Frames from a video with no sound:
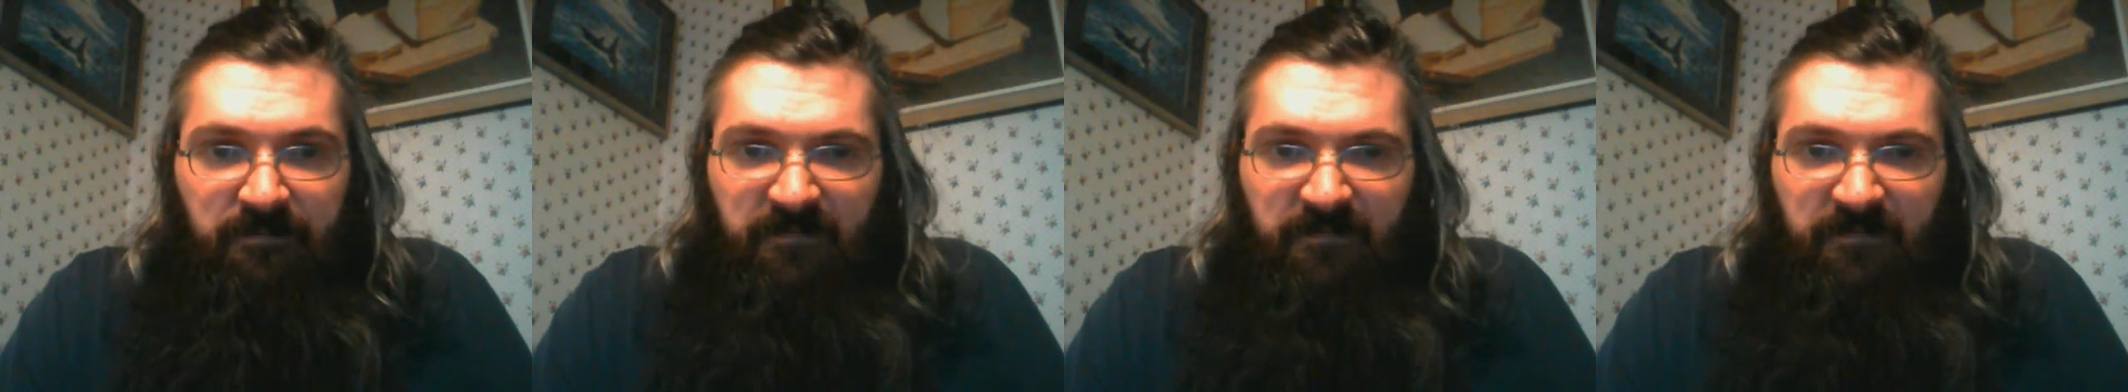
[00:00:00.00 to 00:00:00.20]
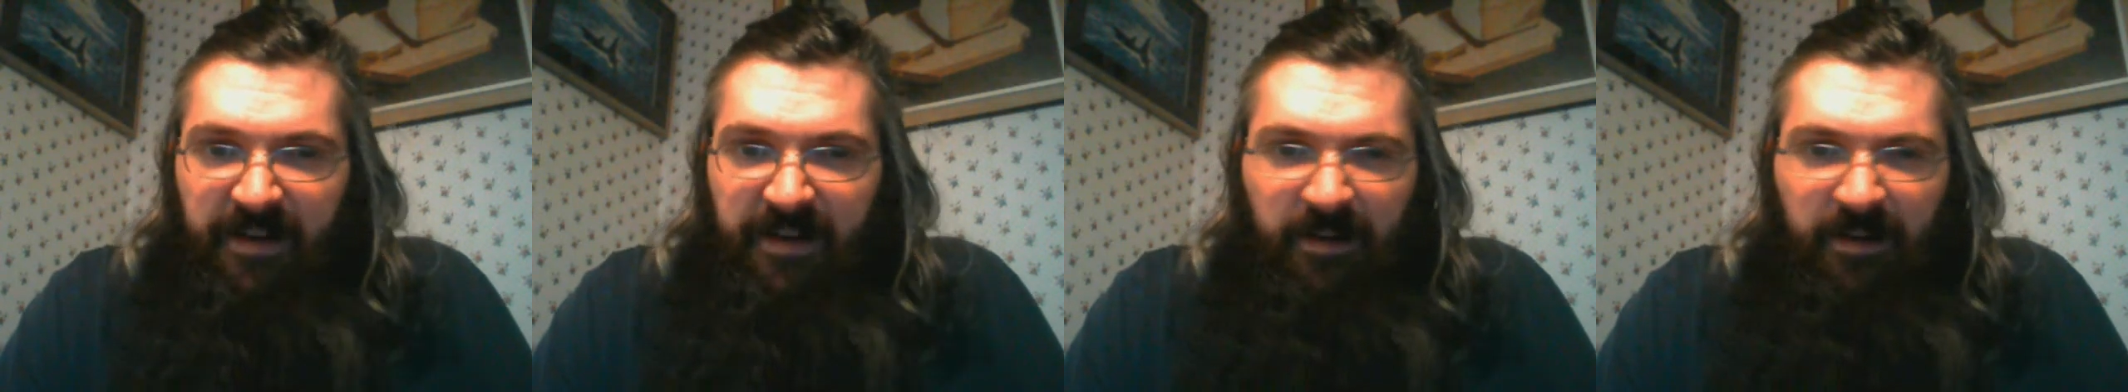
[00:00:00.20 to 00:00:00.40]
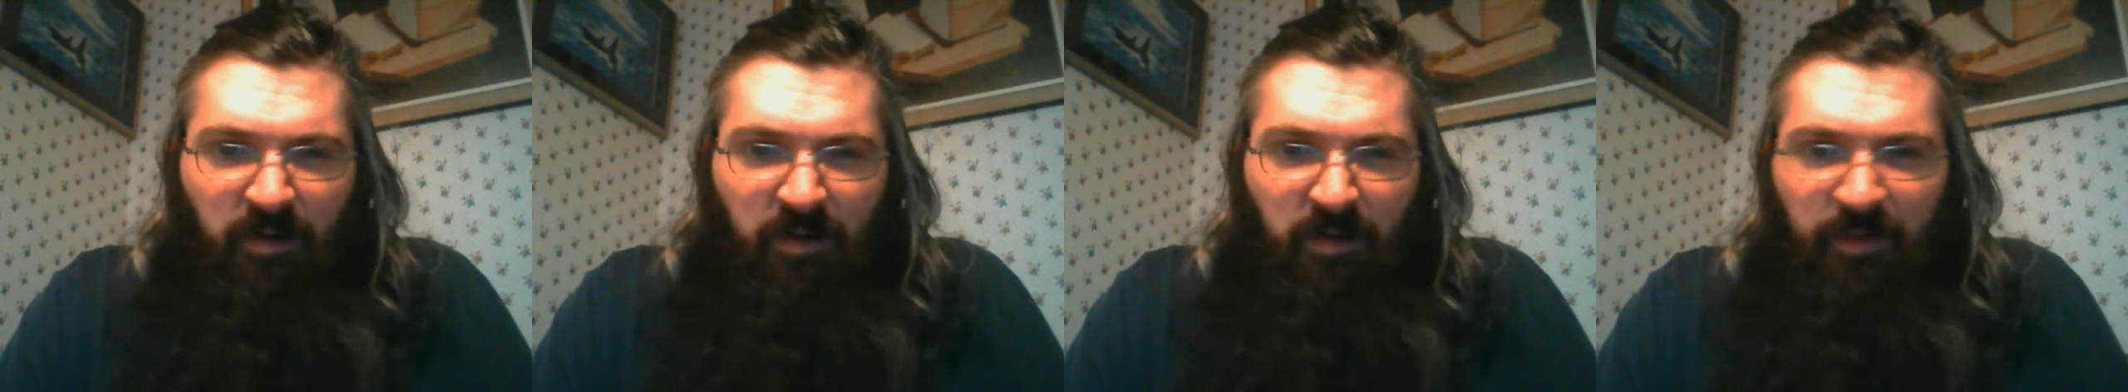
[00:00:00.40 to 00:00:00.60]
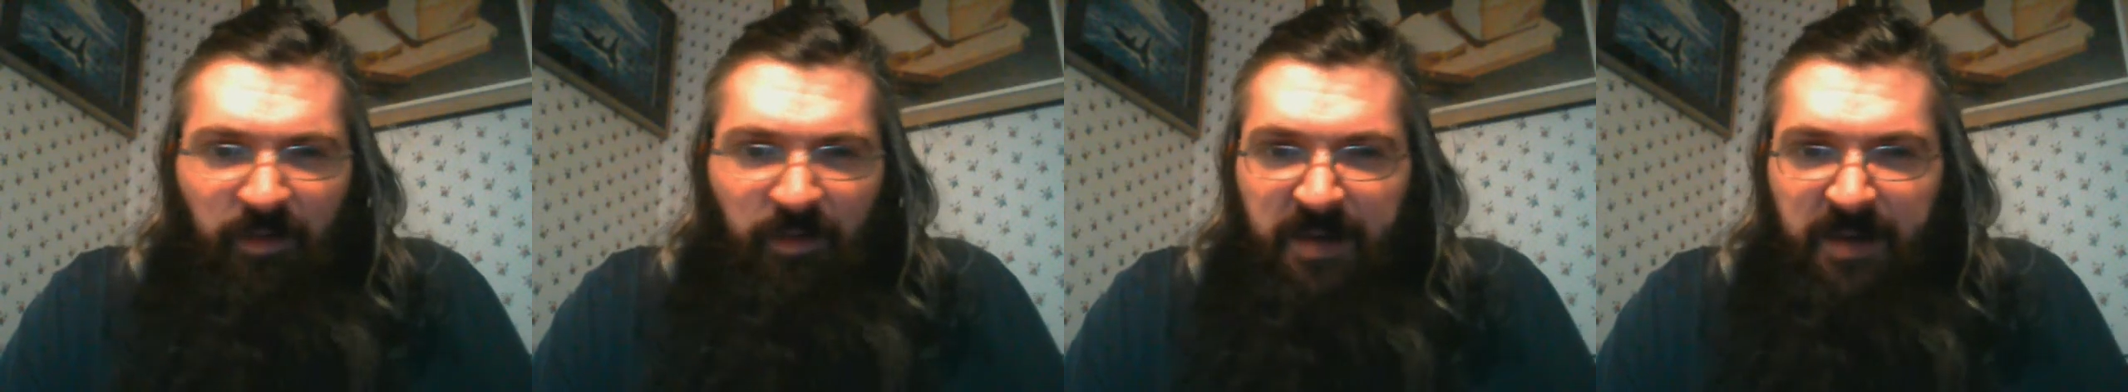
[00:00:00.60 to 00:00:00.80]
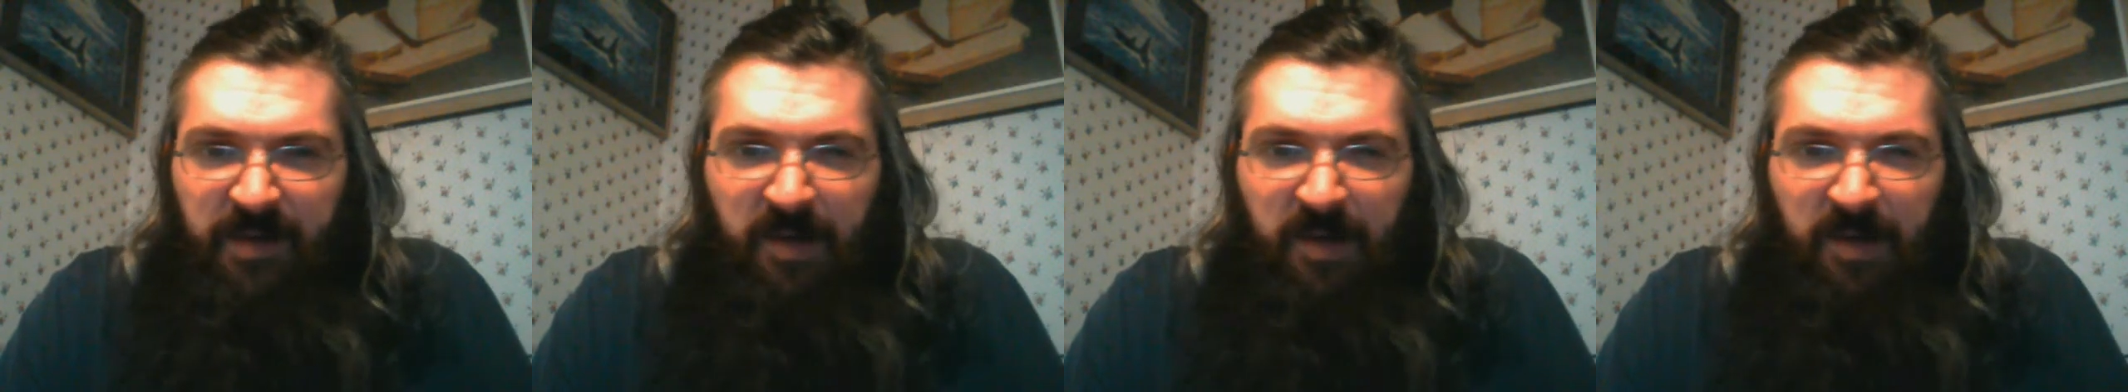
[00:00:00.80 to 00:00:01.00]
I don't know,
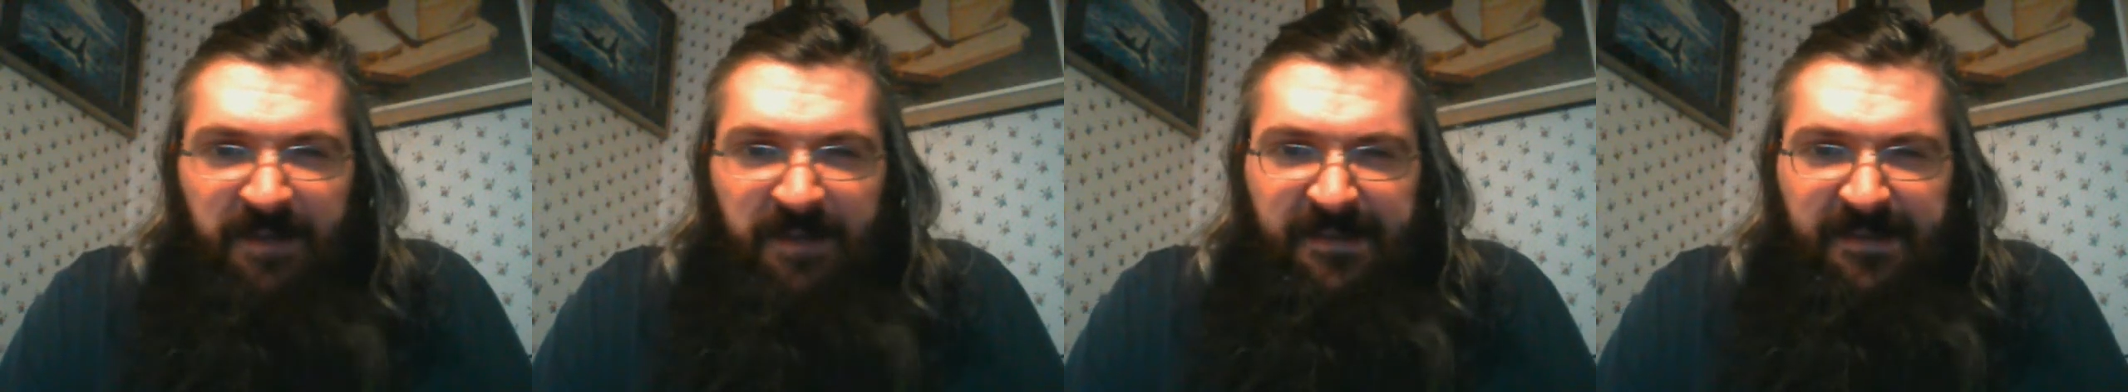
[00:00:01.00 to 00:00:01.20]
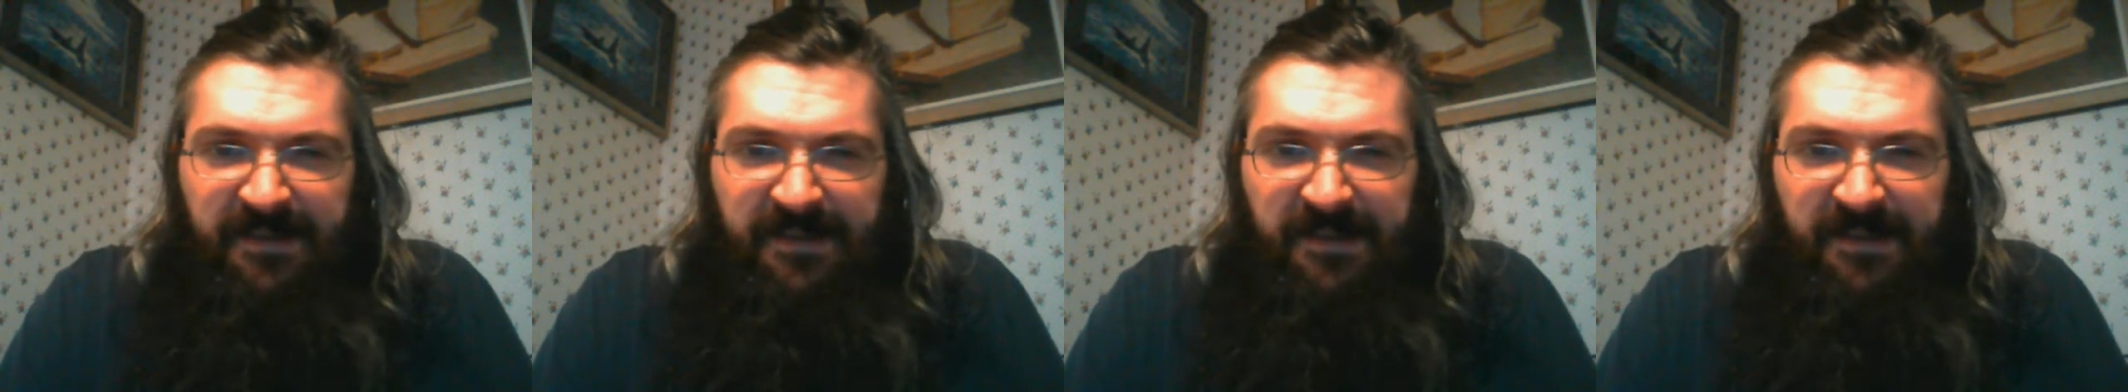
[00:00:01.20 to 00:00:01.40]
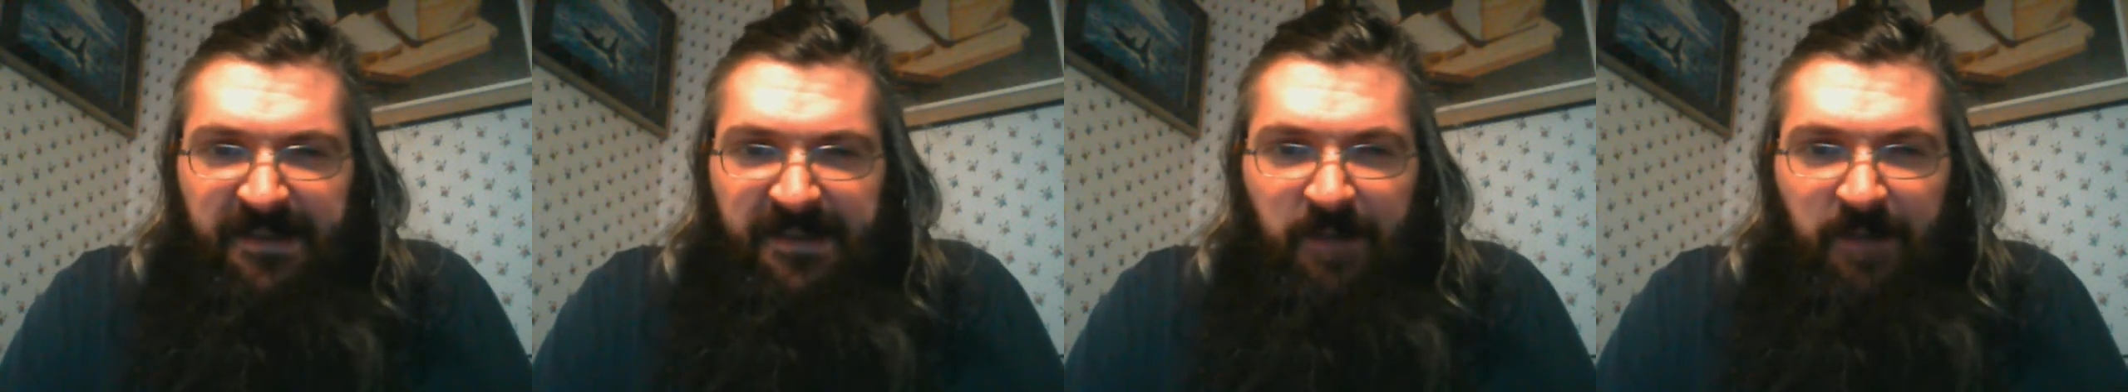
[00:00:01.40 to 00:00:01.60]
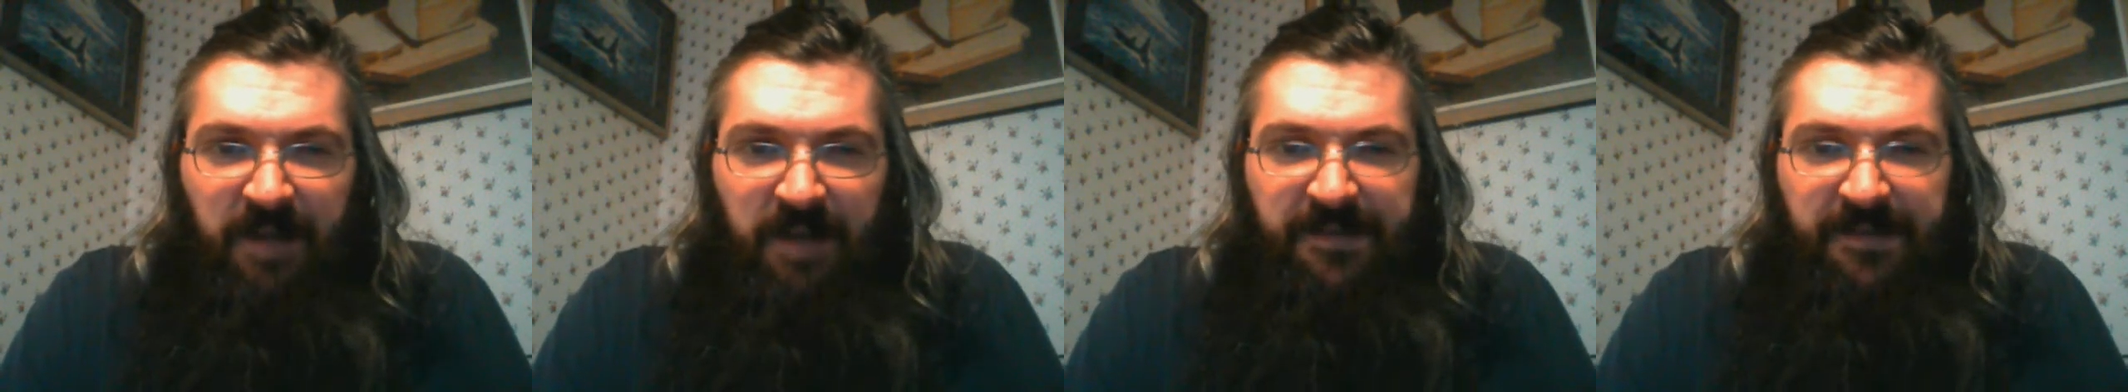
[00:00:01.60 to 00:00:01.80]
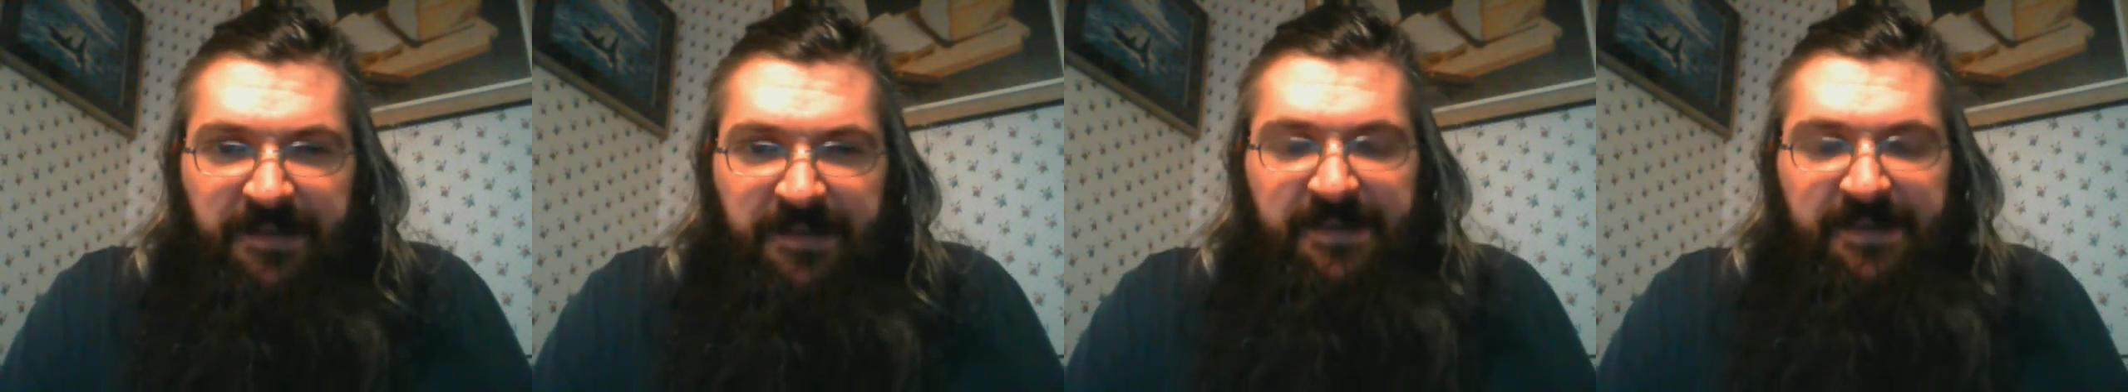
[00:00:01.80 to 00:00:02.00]
3 months, 6
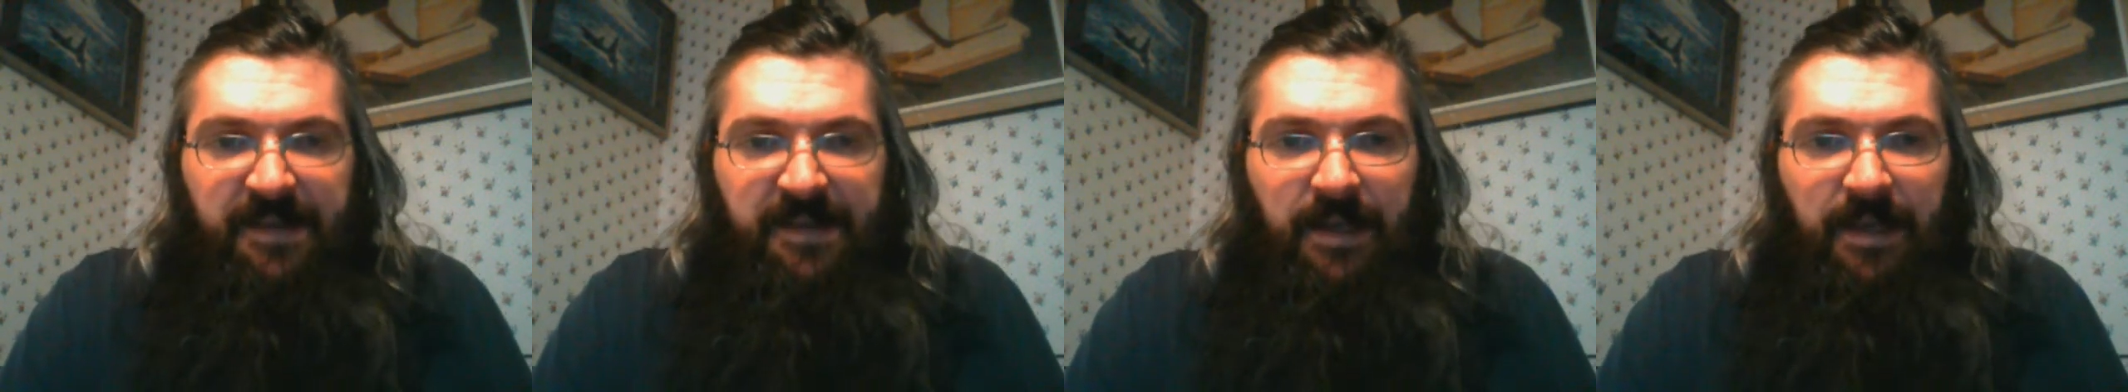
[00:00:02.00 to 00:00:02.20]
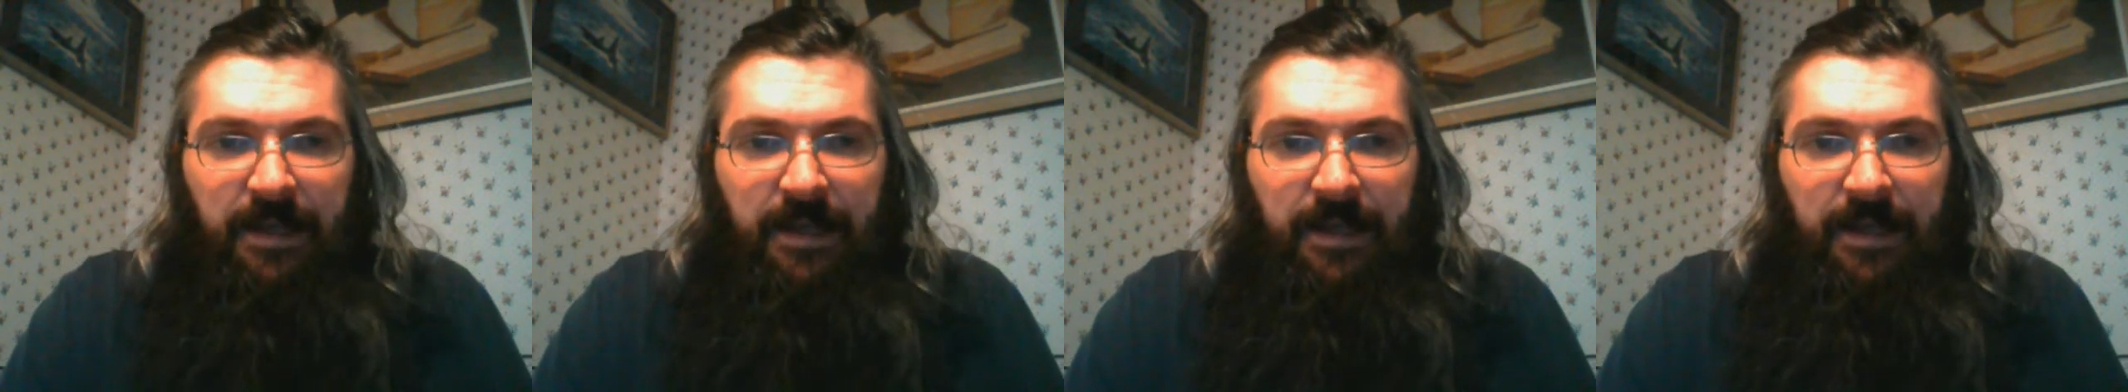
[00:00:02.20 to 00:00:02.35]
months.